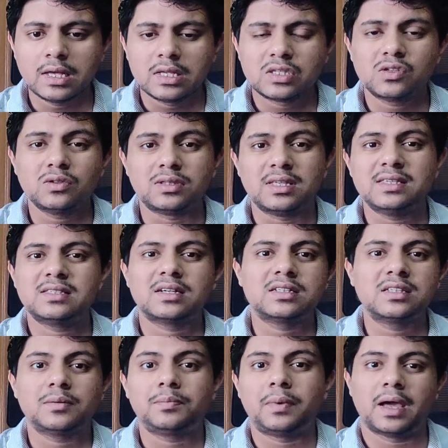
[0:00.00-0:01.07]
So these are
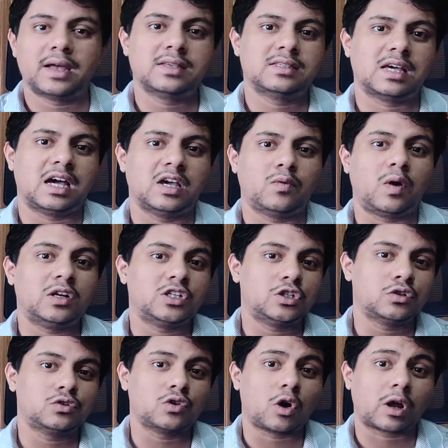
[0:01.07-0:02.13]
the plants I wanted
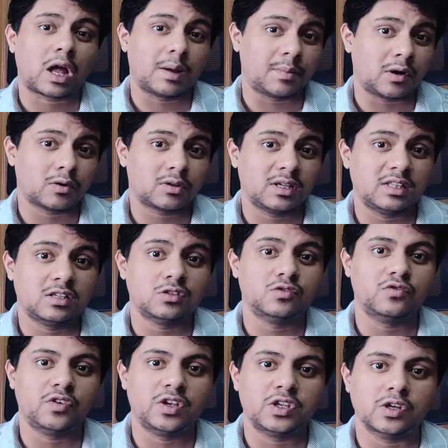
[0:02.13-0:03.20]
to talk about in this
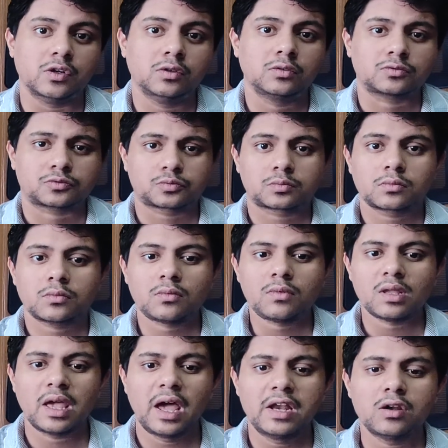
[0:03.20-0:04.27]
video,
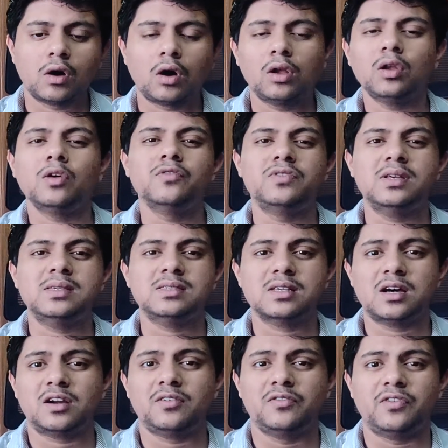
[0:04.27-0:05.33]
and all of these
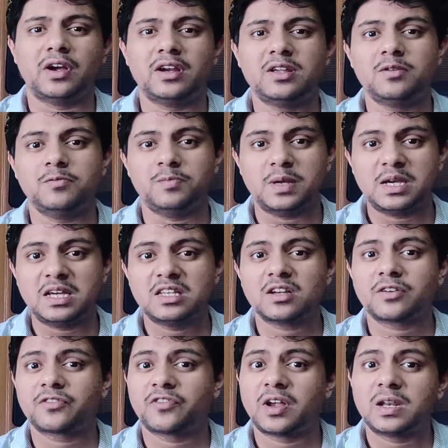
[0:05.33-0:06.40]
are very beginner
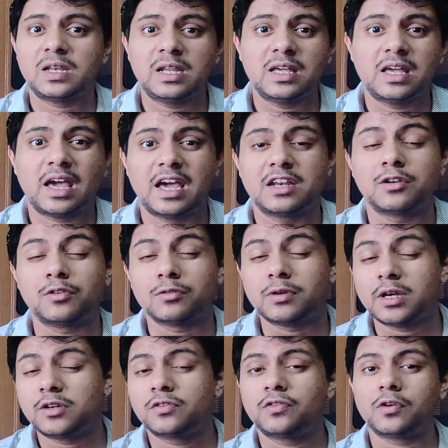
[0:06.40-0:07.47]
friendly and
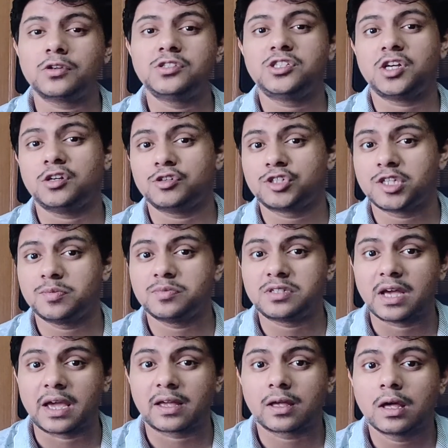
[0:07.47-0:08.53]
great for cherry shrimp
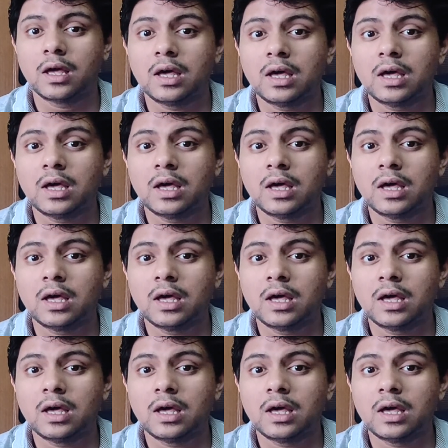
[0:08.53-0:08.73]
tank.